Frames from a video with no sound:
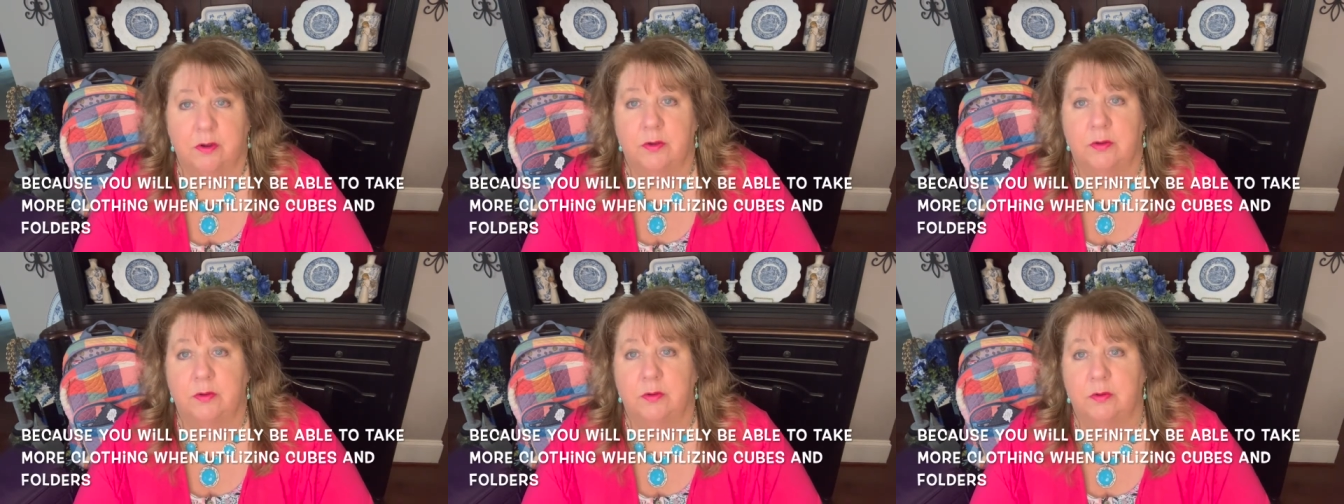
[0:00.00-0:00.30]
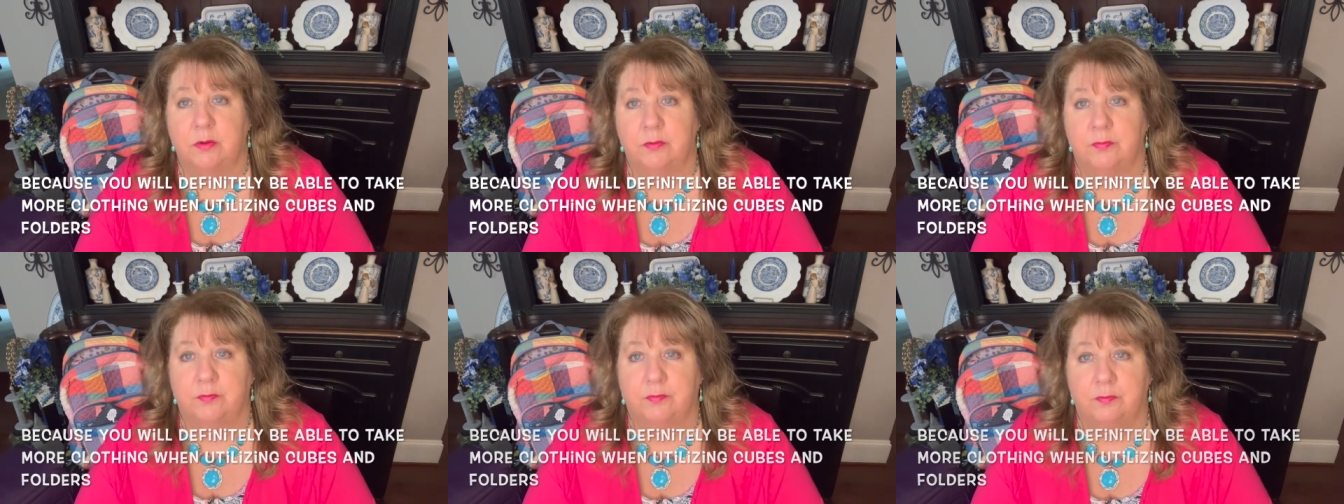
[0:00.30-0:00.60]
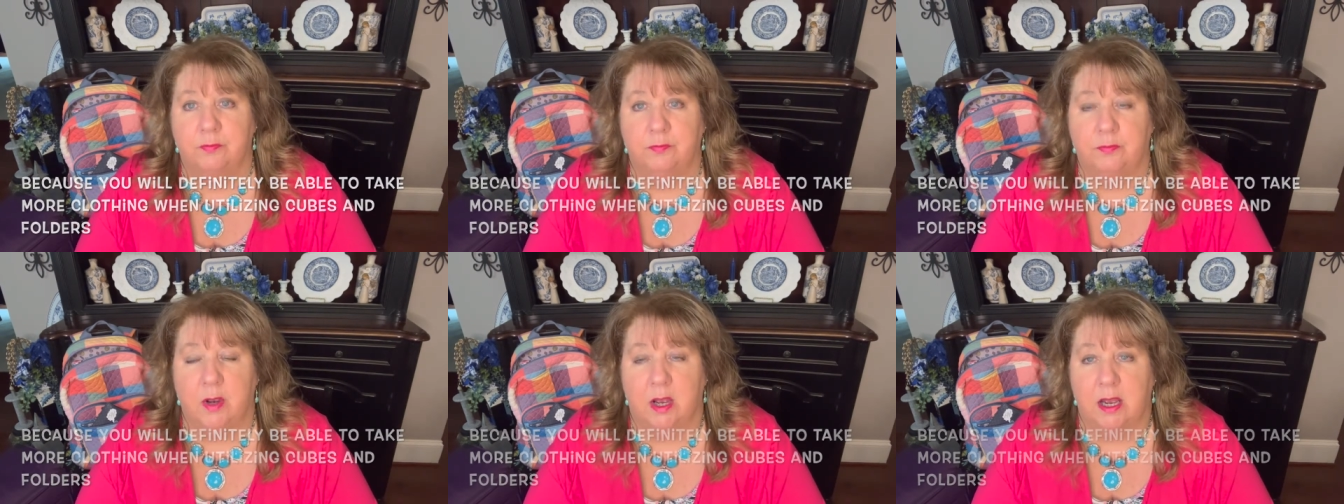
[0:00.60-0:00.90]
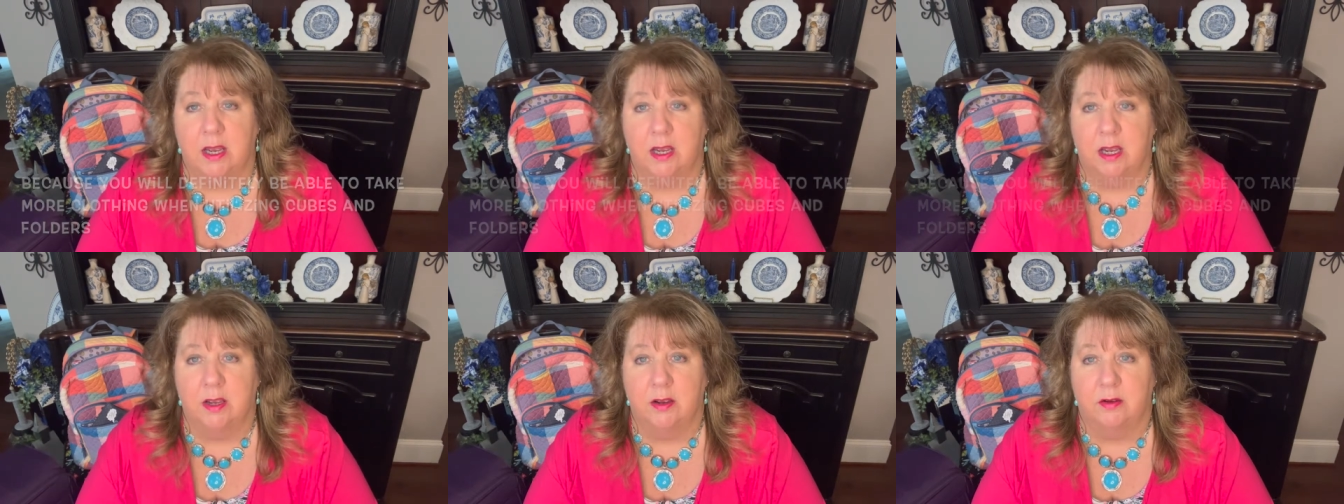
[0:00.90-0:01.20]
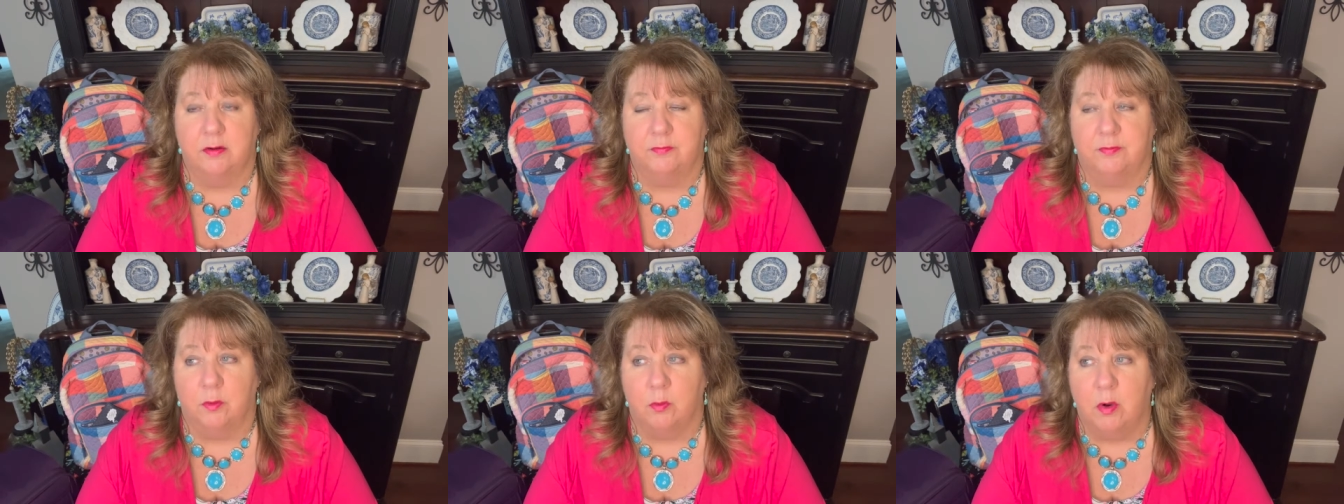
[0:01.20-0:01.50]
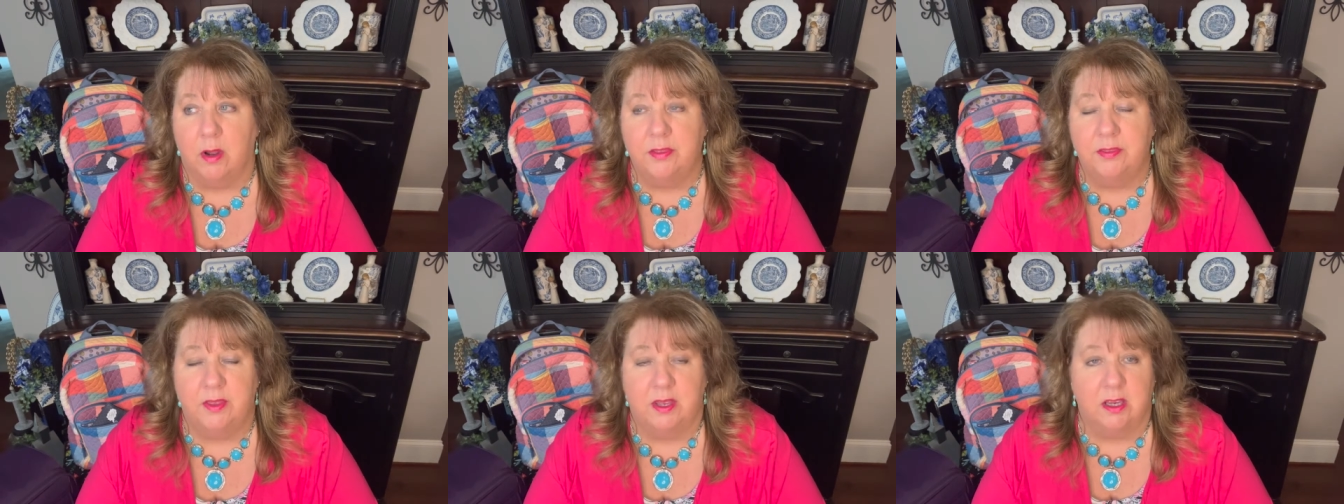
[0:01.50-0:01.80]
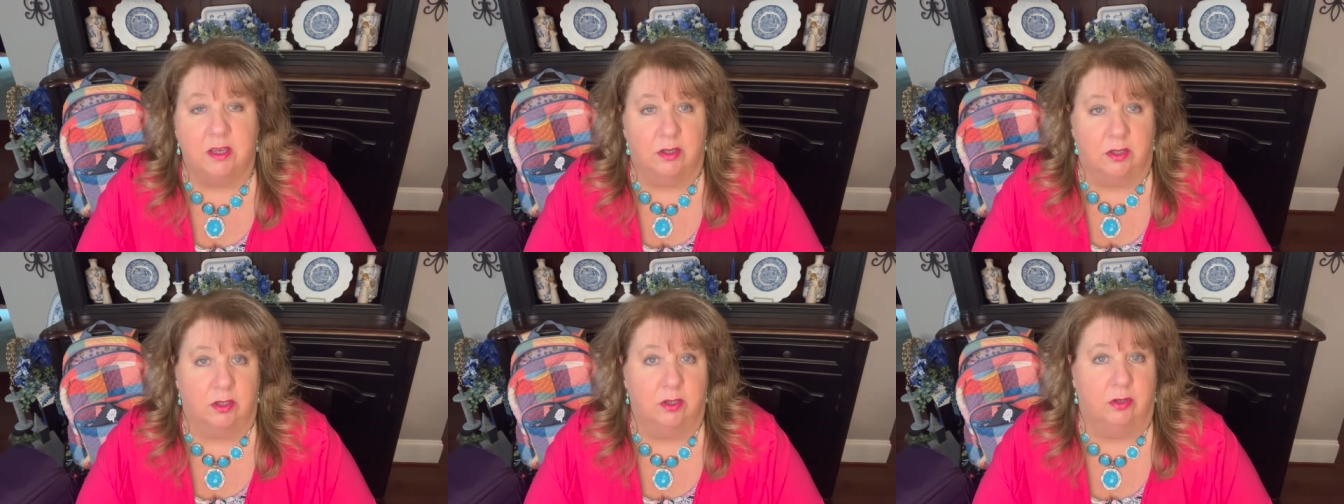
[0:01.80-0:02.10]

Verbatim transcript: Uh, I, for one thing,